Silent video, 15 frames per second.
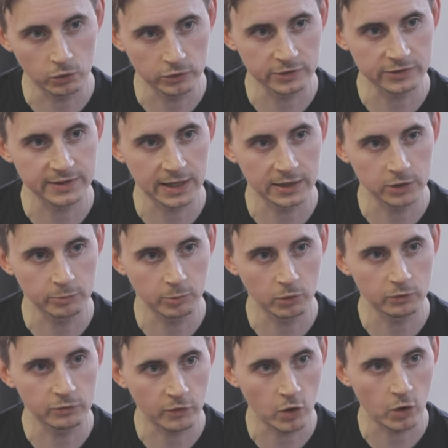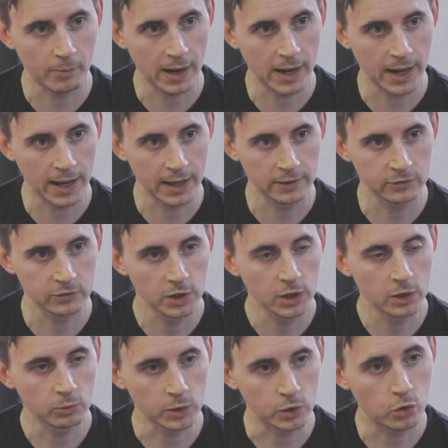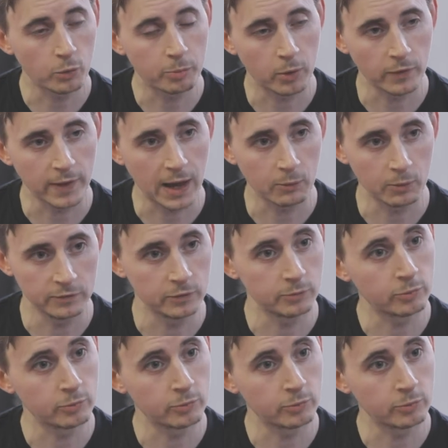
understandable format and we couple that with